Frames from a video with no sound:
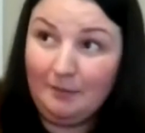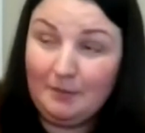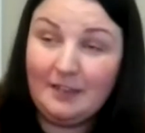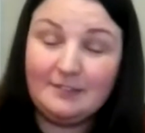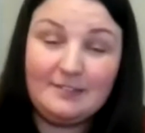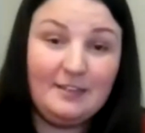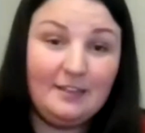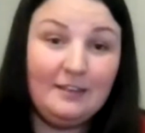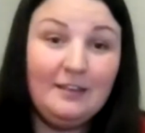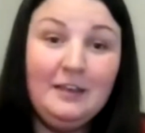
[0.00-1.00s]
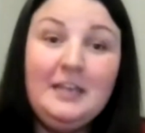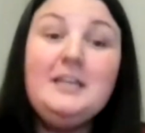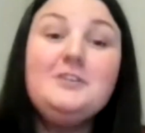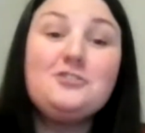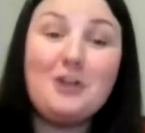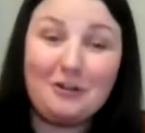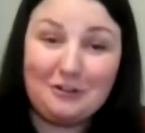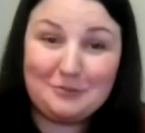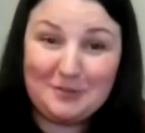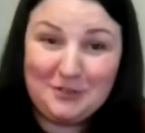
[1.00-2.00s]
because he
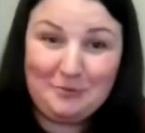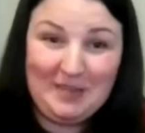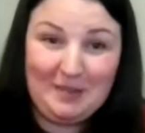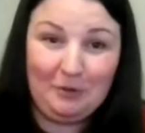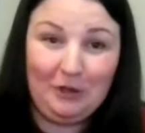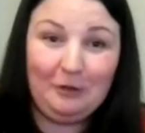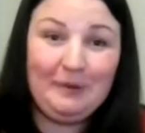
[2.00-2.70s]
struggles with new people.